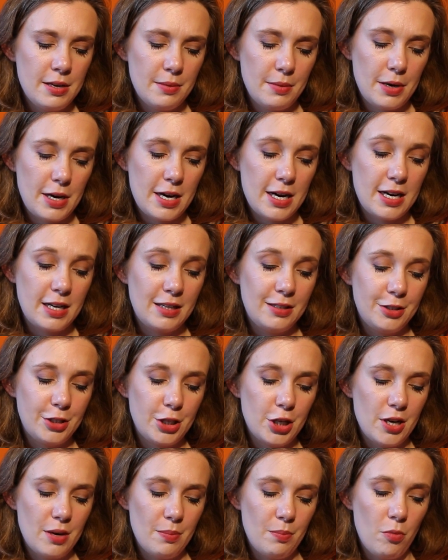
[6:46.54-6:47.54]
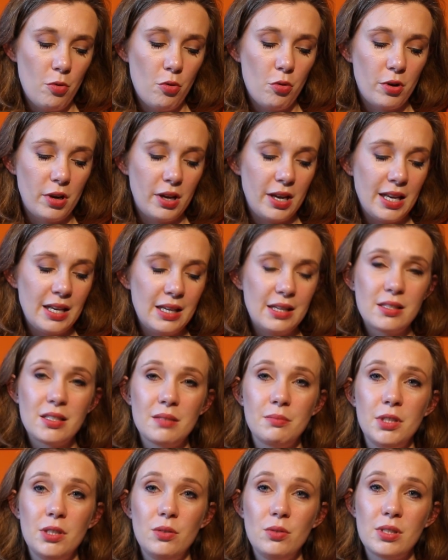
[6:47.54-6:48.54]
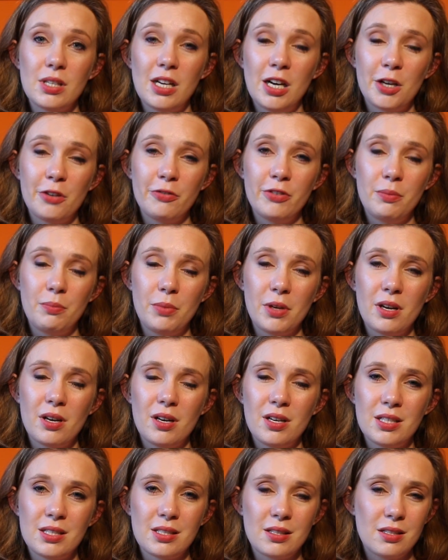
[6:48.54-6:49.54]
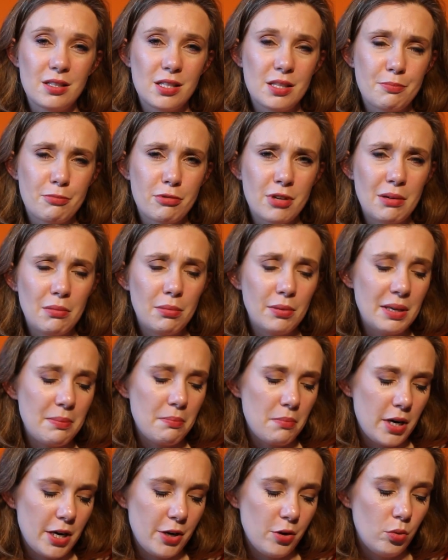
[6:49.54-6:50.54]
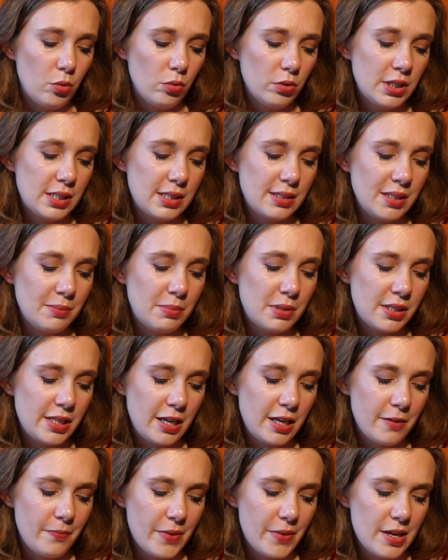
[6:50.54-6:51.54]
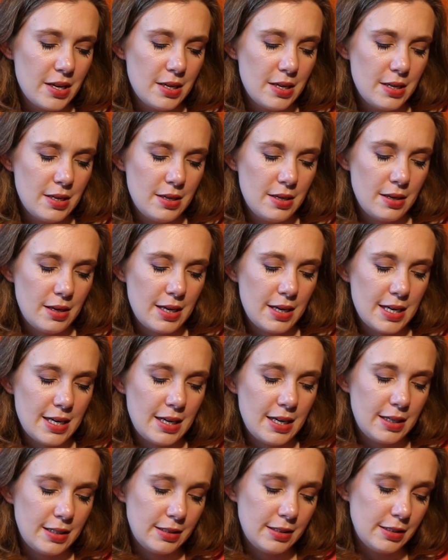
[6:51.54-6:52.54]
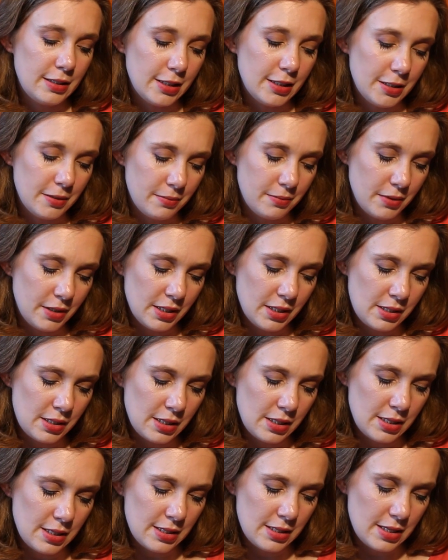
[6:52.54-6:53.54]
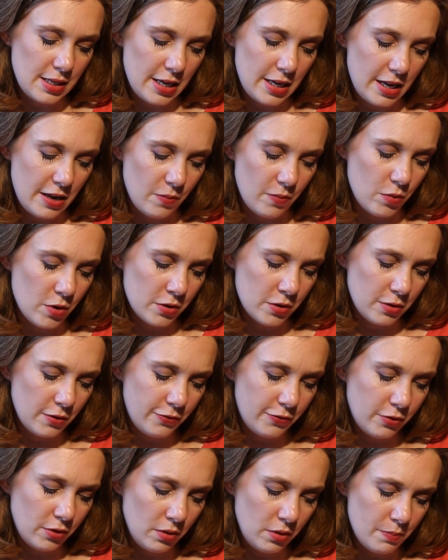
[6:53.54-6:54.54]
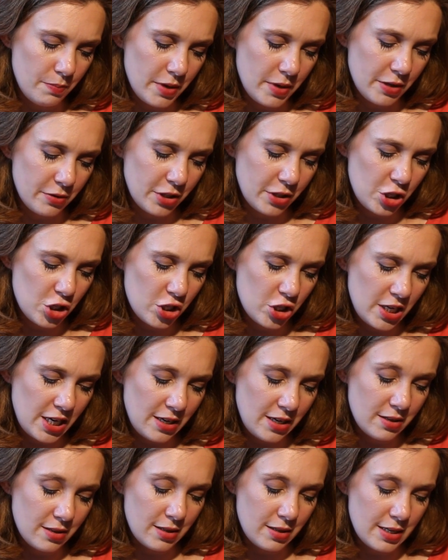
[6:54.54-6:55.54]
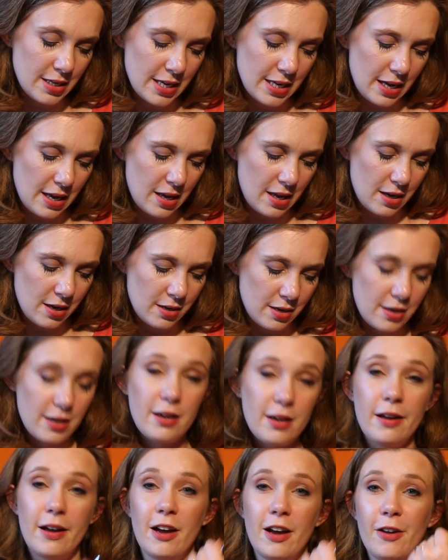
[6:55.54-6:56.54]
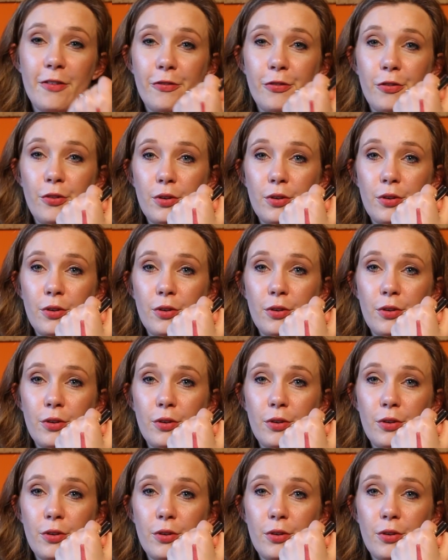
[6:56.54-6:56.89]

and more getting some use out of it, because this is probably my oldest lipstick. And this is a wonderful berry shade that I can have